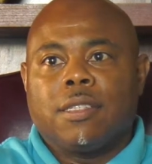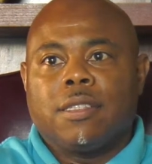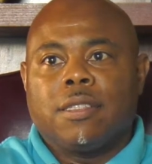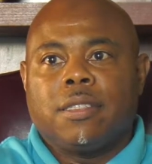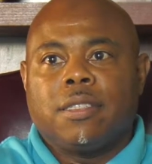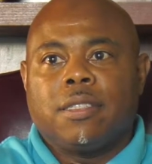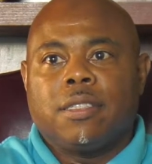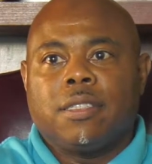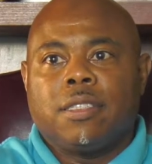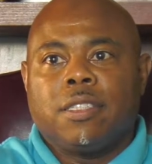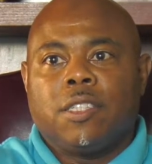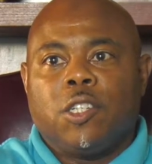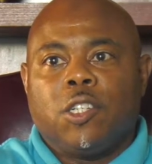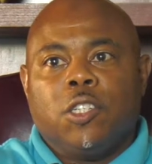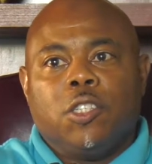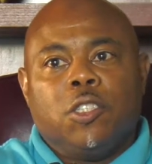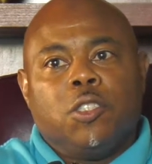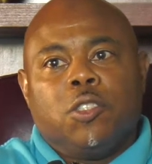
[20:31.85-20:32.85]

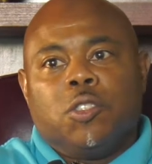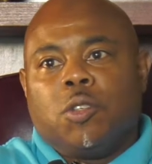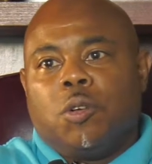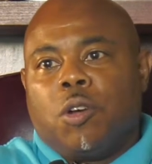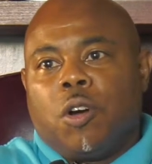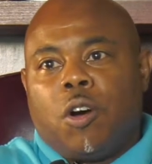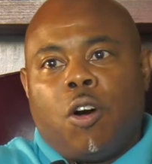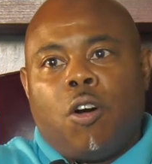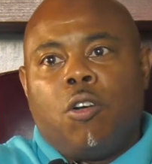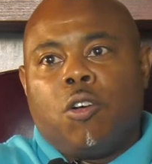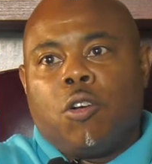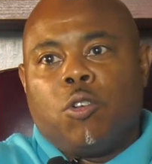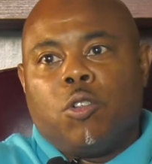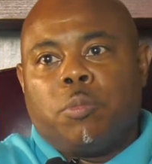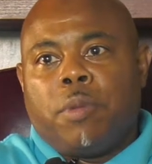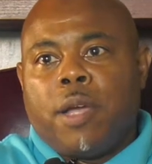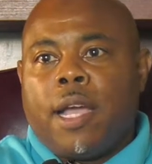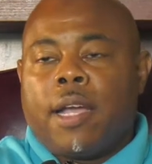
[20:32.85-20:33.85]
So it all
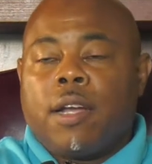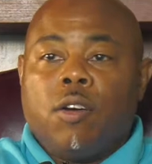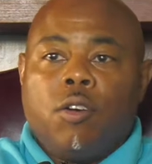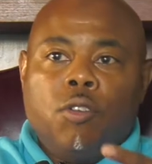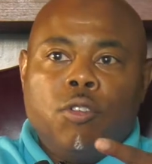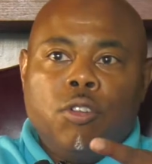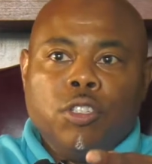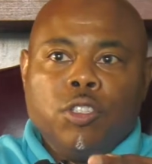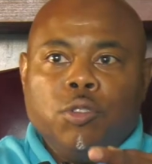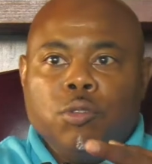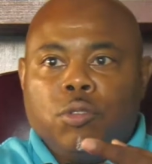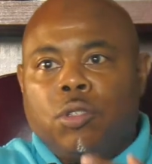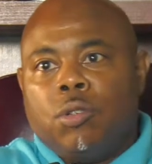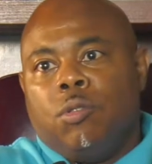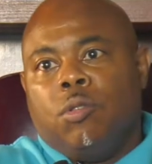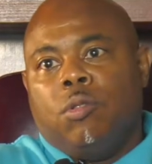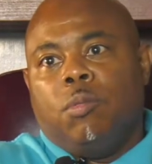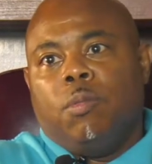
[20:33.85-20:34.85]
goes back on
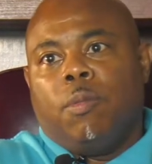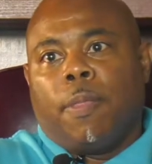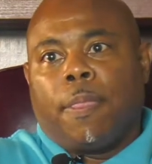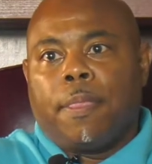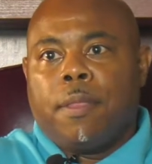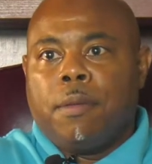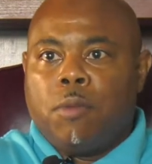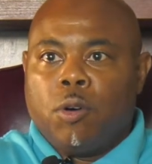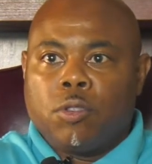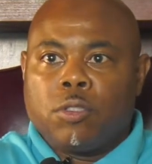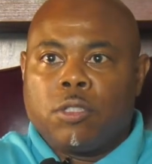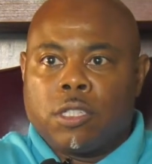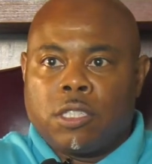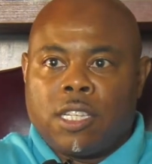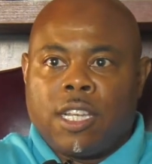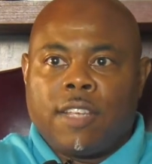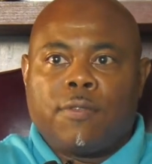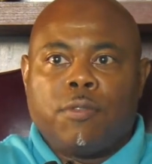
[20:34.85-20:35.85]
YouTube. The most
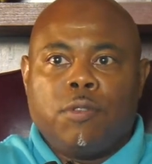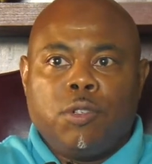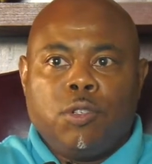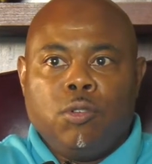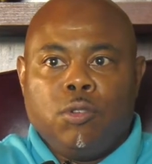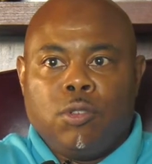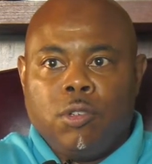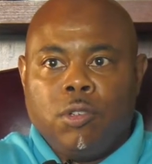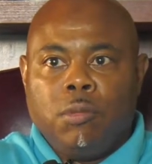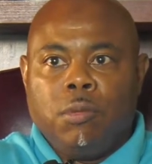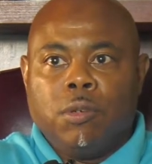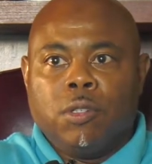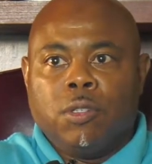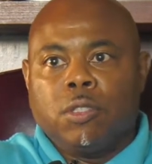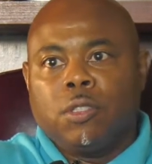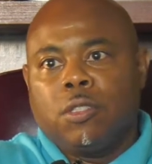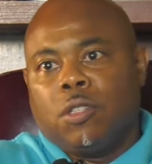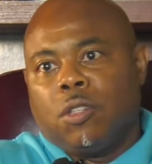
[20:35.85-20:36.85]
successful YouTubers
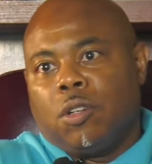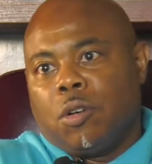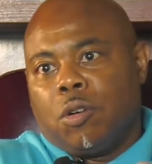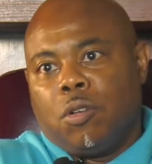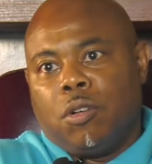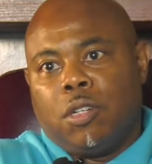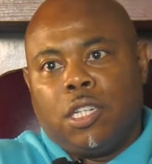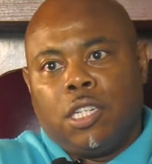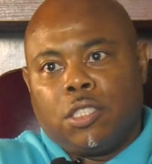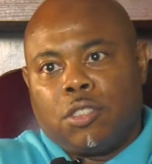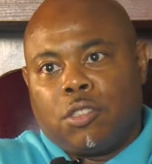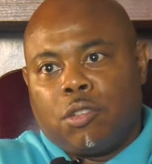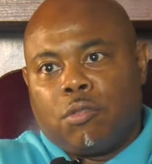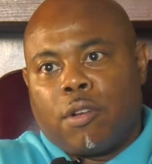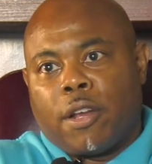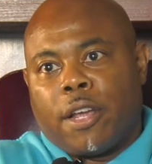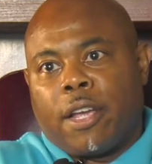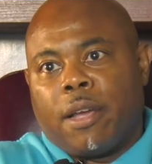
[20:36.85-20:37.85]
on
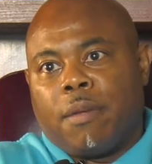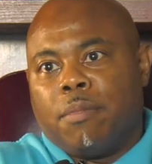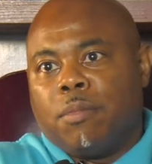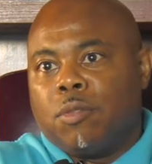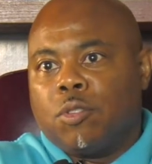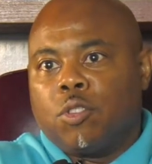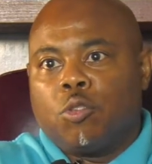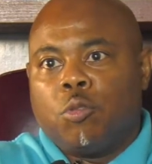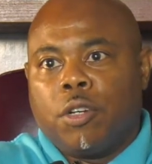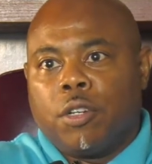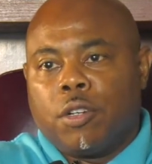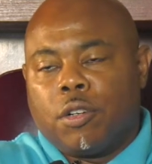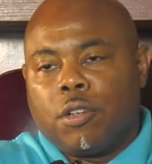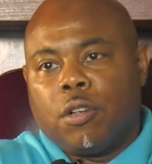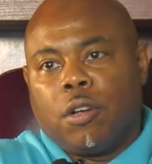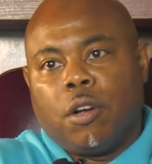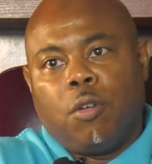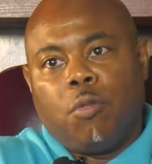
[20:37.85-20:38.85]
Instagram, Twitter,
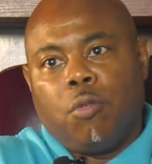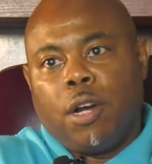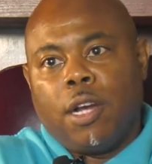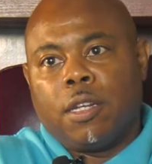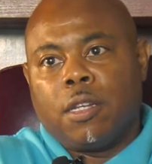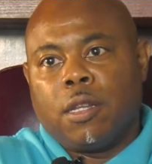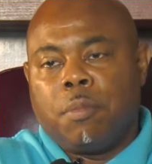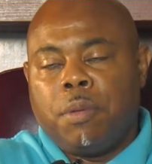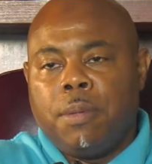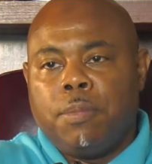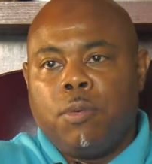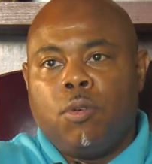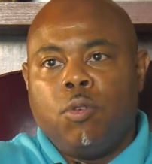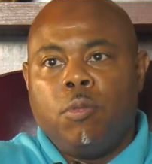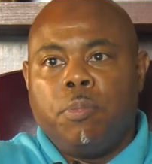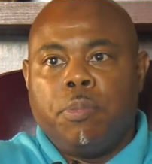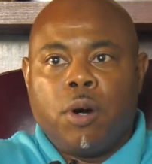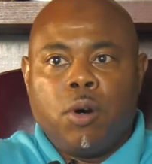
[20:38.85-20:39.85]
or what? The people
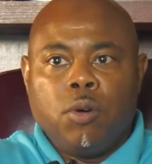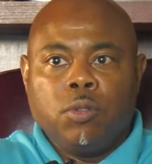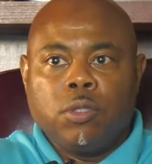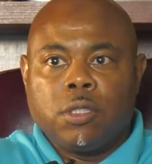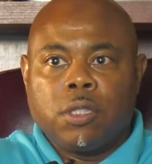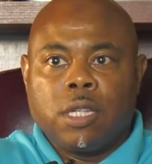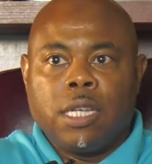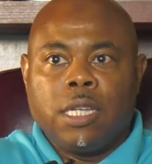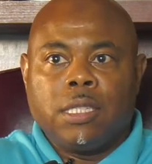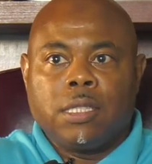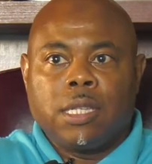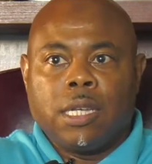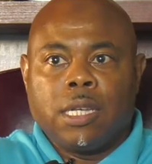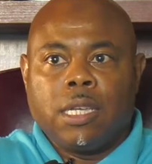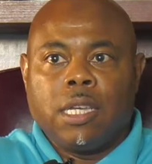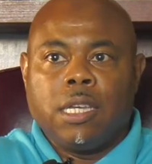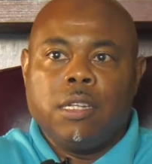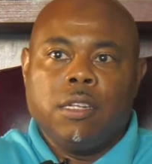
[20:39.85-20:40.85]
who post things
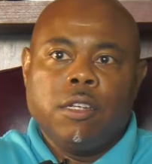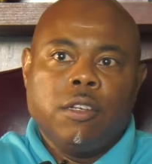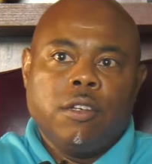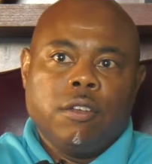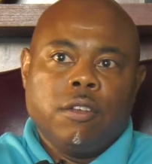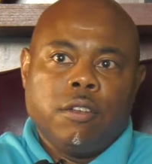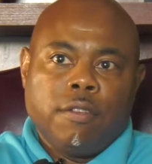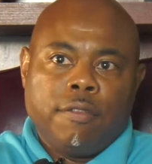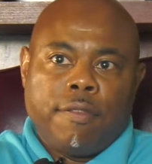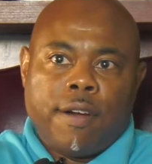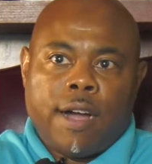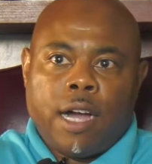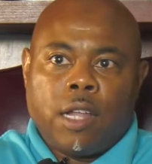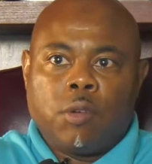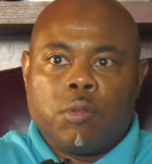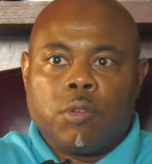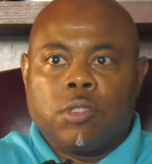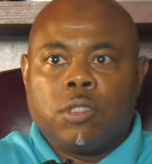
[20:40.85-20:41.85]
that get
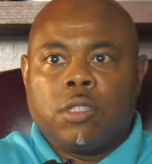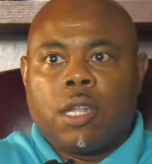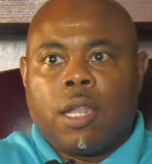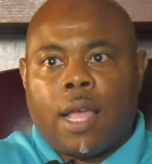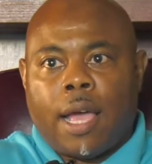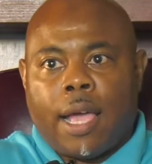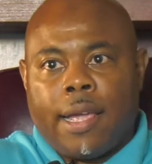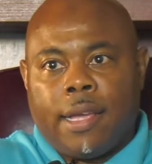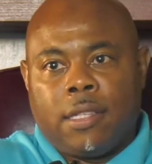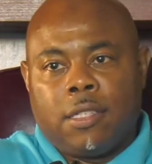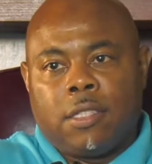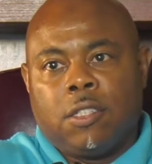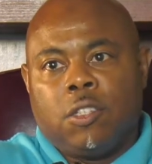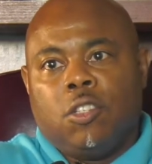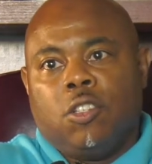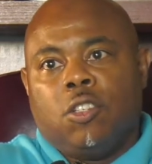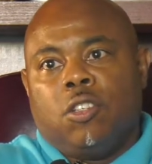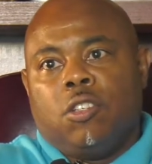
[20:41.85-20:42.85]
followers, likes.
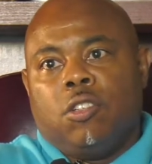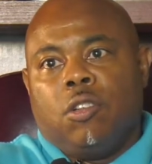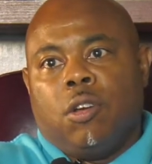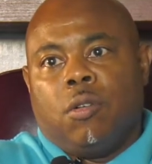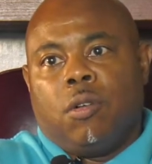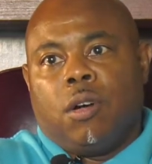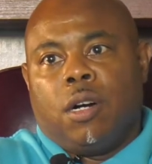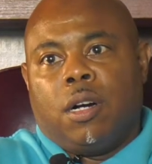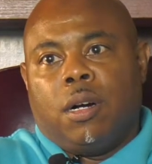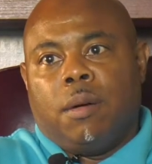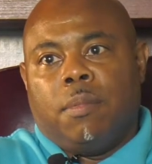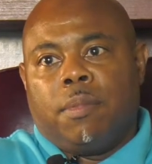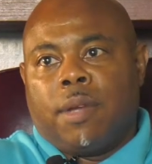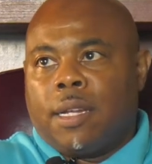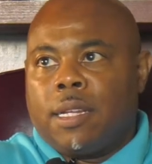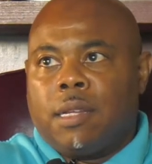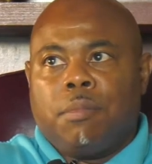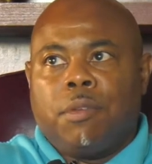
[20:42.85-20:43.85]
You know, I
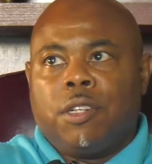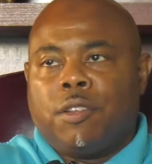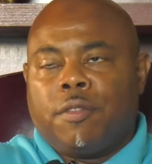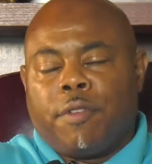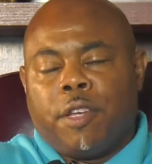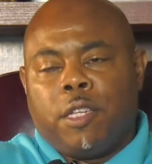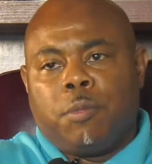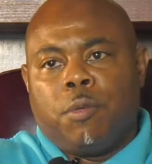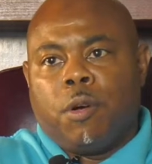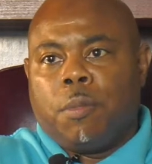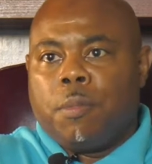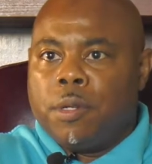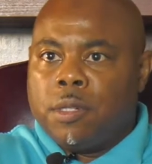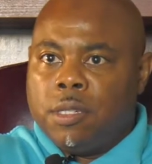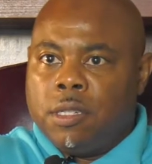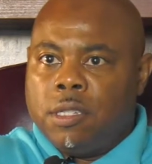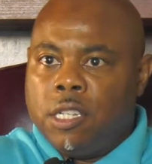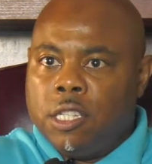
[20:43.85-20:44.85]
didn't mention Facebook,
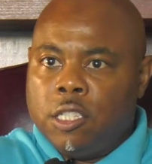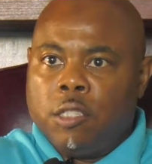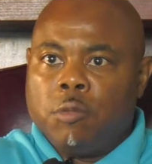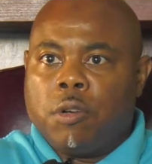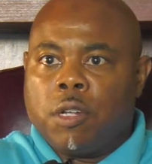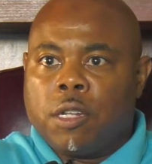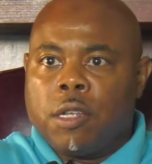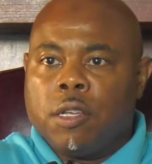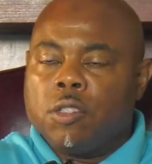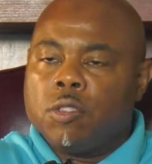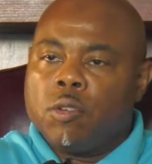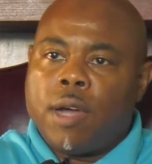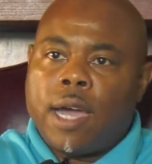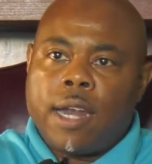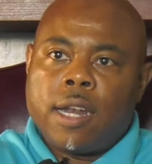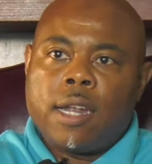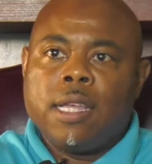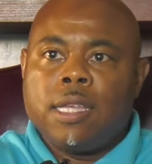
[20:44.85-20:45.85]
but this is what. So
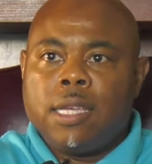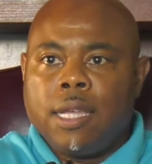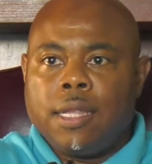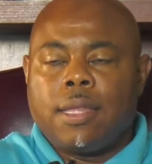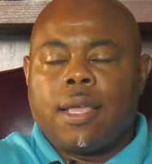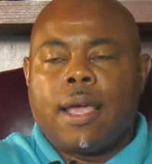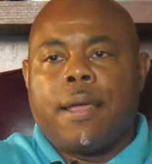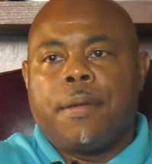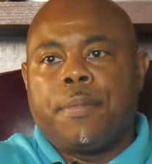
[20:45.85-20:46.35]
how do they get that?